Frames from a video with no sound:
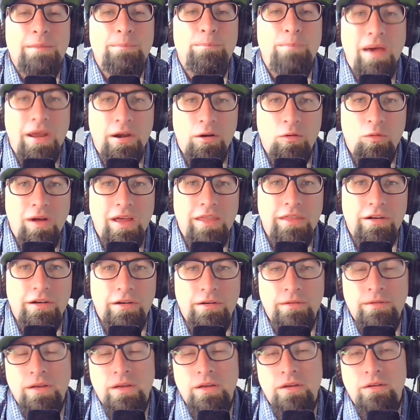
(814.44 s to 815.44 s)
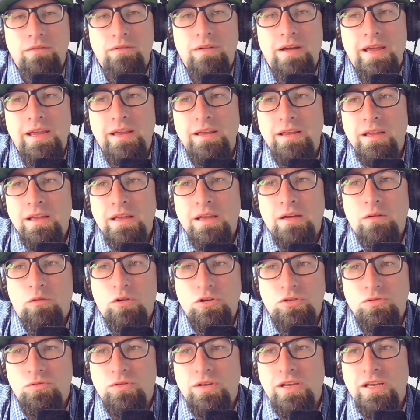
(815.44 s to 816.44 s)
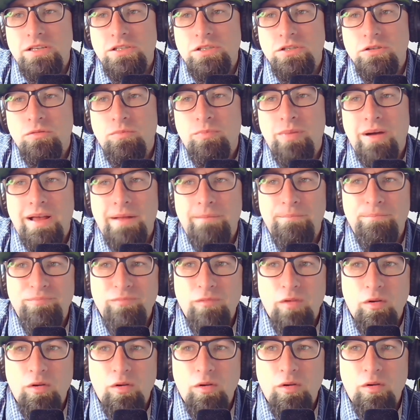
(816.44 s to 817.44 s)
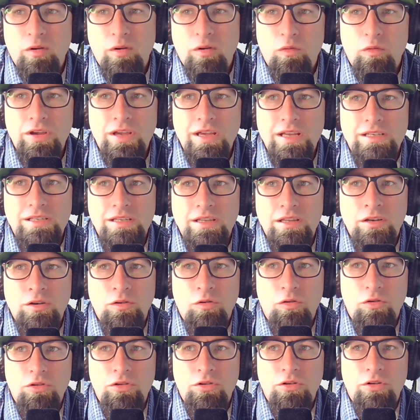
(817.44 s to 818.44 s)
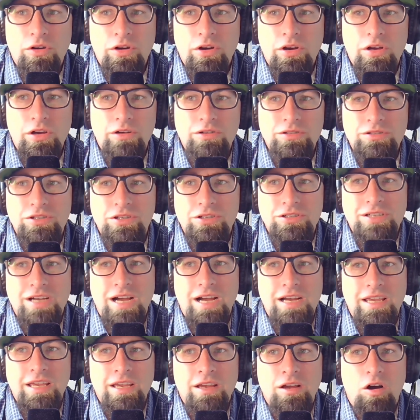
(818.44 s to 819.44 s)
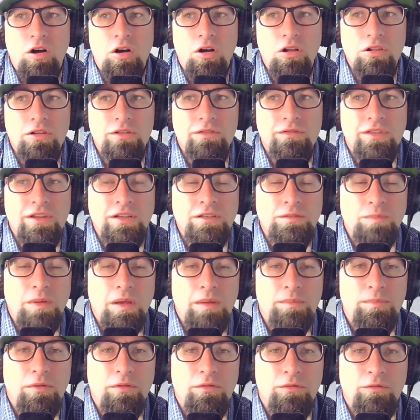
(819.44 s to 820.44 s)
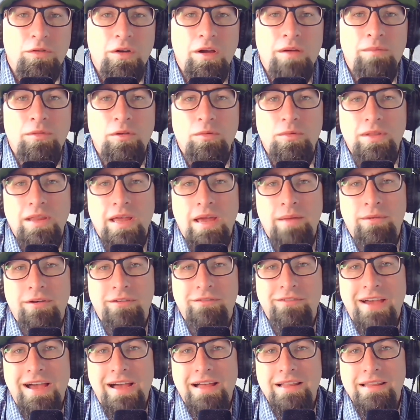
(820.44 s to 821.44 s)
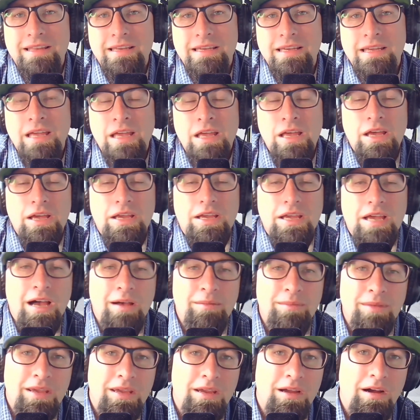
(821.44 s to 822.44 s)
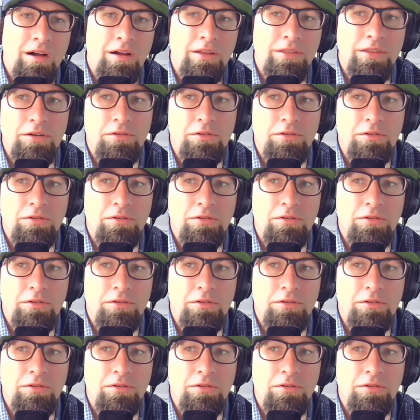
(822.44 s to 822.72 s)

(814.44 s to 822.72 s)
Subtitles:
better weather, right? Which we'll get to. But when you get to the Northern Oregon coast, you're talking all of these people from the Willamette Valley coming on